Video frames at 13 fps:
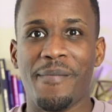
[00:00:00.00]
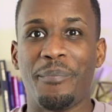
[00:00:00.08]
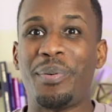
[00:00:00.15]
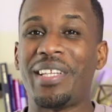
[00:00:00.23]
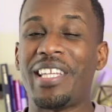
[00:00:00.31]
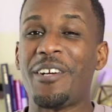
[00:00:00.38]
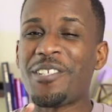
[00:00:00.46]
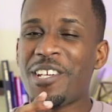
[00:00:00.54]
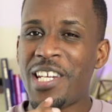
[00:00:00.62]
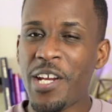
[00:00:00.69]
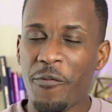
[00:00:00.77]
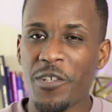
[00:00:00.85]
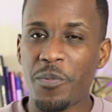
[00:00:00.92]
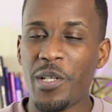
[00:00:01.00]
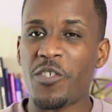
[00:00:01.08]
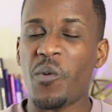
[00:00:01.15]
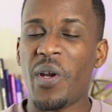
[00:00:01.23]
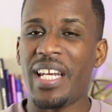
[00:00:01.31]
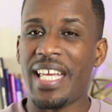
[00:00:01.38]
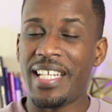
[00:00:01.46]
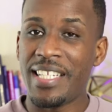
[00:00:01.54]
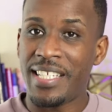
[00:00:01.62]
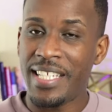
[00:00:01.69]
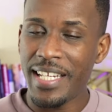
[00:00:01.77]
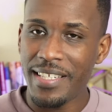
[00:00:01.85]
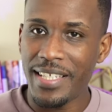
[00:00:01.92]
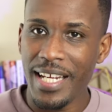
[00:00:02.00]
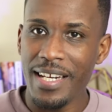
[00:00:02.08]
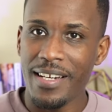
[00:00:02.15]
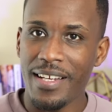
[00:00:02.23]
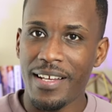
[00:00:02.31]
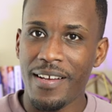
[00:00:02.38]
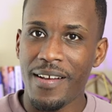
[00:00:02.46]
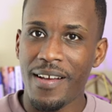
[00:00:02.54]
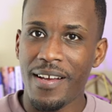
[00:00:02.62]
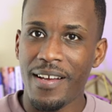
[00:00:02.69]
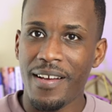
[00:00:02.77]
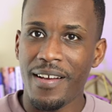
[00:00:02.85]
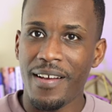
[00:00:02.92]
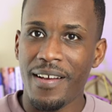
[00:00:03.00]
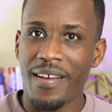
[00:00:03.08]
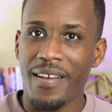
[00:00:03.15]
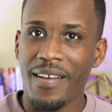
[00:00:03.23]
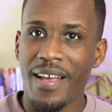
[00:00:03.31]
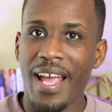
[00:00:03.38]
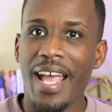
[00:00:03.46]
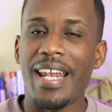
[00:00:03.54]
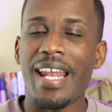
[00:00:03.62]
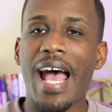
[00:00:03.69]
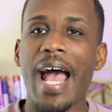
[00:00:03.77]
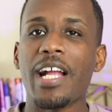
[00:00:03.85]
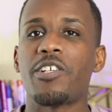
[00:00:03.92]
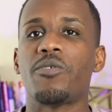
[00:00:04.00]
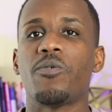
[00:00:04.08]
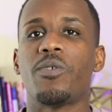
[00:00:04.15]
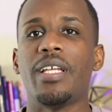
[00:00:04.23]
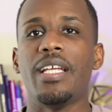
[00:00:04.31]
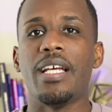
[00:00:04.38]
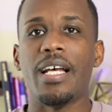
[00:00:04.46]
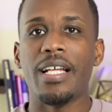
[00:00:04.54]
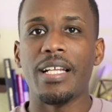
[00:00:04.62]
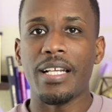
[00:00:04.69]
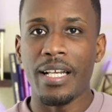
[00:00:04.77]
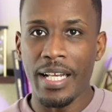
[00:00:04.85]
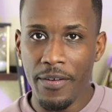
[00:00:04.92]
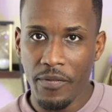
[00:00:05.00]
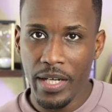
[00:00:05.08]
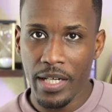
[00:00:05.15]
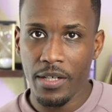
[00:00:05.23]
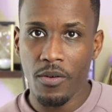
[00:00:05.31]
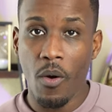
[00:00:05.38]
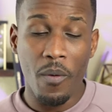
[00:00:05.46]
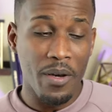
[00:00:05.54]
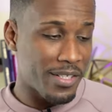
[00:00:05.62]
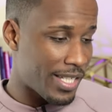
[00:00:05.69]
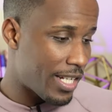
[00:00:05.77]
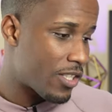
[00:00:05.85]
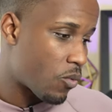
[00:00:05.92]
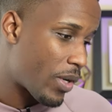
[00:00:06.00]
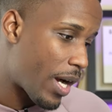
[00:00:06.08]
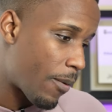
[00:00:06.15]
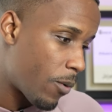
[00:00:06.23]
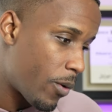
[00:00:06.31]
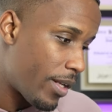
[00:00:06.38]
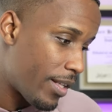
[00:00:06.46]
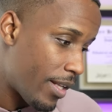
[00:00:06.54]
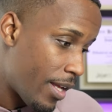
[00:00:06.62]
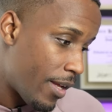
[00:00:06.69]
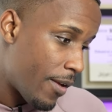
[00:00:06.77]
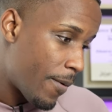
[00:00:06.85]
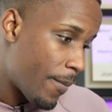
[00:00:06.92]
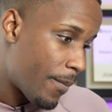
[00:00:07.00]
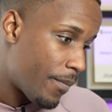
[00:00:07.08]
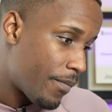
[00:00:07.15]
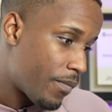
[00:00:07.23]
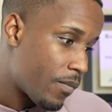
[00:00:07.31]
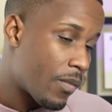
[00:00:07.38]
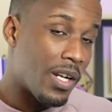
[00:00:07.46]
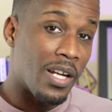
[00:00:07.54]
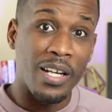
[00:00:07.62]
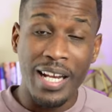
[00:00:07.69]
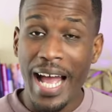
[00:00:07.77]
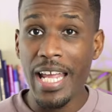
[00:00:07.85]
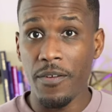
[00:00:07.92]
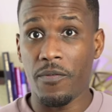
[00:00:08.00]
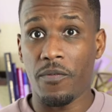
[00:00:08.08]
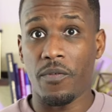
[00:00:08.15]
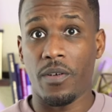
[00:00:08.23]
But there's a difference between existing and actually living. I want to say this the way I wrote it. Life